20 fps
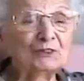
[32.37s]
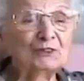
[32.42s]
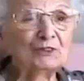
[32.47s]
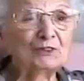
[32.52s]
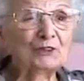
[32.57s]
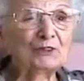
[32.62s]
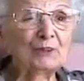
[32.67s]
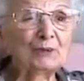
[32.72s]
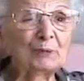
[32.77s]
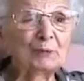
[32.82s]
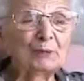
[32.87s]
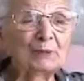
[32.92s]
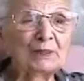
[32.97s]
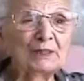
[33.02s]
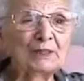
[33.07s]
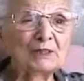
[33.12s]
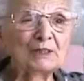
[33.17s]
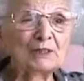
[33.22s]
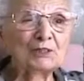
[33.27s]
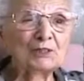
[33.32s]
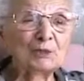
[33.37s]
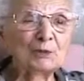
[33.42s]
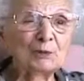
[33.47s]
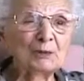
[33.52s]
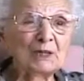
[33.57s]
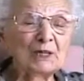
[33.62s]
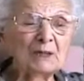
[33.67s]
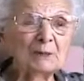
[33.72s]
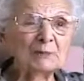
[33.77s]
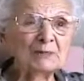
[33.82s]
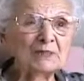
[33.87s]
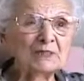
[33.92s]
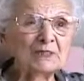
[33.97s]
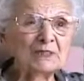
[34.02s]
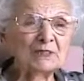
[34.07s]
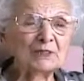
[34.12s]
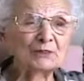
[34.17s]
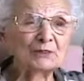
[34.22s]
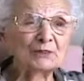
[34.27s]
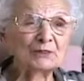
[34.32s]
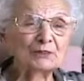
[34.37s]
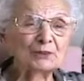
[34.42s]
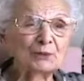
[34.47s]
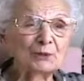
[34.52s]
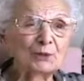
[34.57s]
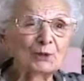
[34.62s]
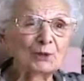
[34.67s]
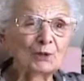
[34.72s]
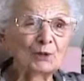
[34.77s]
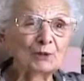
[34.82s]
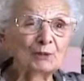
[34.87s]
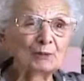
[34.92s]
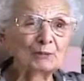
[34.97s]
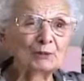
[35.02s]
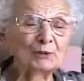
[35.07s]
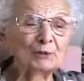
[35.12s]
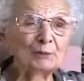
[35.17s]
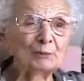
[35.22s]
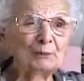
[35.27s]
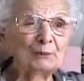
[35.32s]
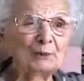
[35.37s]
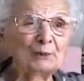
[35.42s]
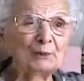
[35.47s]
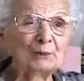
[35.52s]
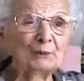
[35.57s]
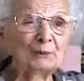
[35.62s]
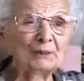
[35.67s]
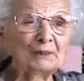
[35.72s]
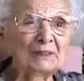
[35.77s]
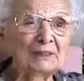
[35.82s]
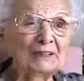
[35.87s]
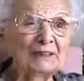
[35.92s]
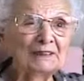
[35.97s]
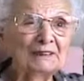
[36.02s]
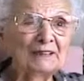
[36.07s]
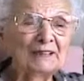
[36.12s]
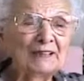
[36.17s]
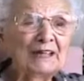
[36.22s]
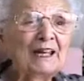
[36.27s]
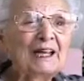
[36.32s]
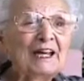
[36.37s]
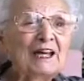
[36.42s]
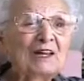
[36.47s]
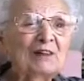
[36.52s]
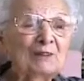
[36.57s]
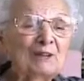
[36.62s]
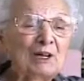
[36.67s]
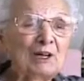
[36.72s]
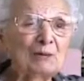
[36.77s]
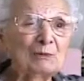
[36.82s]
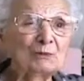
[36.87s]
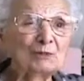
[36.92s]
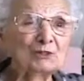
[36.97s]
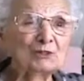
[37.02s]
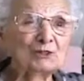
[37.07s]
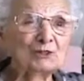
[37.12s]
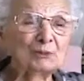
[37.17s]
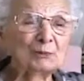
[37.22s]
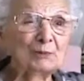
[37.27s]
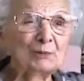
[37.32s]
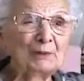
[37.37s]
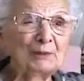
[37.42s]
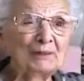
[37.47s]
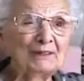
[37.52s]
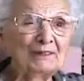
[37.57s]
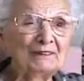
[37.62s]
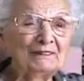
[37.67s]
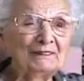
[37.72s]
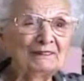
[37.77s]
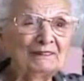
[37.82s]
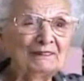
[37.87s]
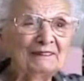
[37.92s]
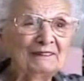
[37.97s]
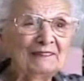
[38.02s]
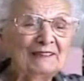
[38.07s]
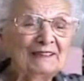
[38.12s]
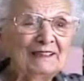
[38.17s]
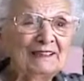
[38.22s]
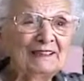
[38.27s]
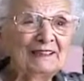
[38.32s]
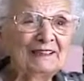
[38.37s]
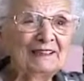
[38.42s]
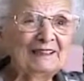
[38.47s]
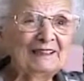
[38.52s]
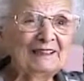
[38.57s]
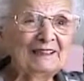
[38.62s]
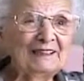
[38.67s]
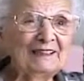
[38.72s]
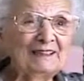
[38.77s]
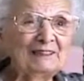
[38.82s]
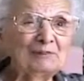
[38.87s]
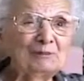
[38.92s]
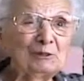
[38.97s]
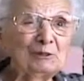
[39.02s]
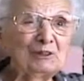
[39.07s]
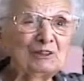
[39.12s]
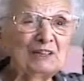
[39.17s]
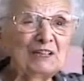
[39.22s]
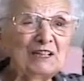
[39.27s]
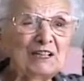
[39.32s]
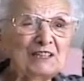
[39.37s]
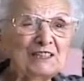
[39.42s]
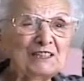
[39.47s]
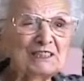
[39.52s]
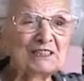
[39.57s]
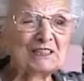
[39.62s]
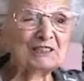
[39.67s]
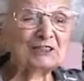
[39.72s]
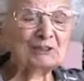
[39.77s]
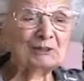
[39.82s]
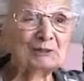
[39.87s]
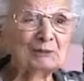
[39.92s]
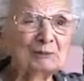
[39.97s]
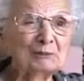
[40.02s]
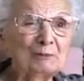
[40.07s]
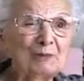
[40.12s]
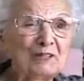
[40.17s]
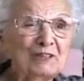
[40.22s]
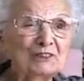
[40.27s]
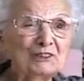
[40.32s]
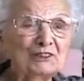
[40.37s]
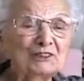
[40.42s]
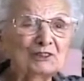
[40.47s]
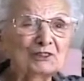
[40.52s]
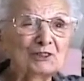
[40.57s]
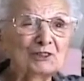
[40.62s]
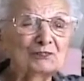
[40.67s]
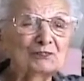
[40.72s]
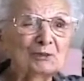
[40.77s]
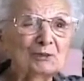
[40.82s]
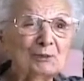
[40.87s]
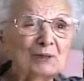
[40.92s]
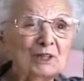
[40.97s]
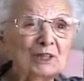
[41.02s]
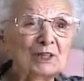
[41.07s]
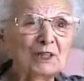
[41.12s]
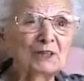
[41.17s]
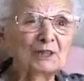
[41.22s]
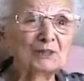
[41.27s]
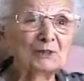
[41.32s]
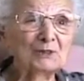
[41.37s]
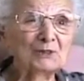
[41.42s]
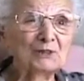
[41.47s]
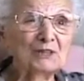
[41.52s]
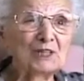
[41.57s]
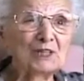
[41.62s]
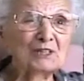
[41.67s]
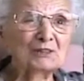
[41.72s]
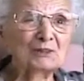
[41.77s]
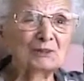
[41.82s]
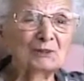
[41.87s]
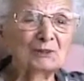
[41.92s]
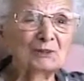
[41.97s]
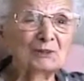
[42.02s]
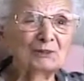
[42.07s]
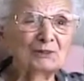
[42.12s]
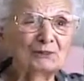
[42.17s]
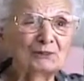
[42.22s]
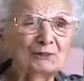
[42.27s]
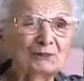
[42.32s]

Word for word: afford a bed, so we emptied out a drawer and put a pillow in it, and that was your bed. And one day I said to her, Ma, did you ever want to close that draw uh,